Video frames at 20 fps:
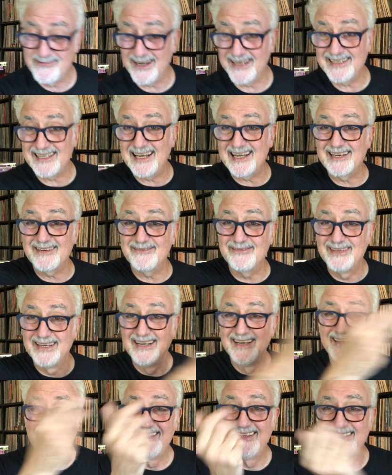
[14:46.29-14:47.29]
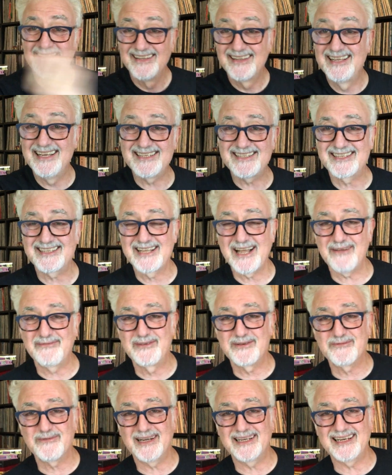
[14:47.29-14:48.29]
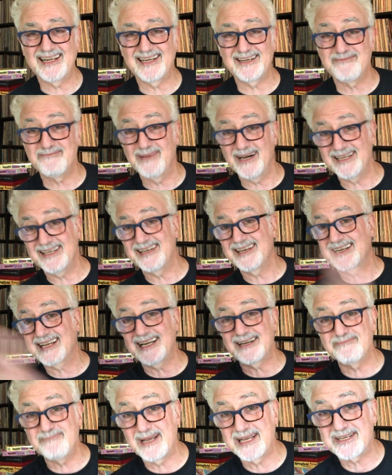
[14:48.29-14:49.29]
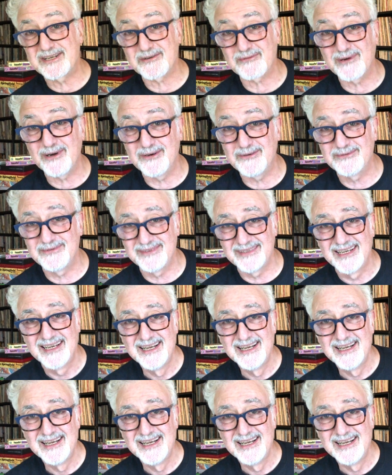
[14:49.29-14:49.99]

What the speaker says: out of this stuff, you run out of money, you got to make your own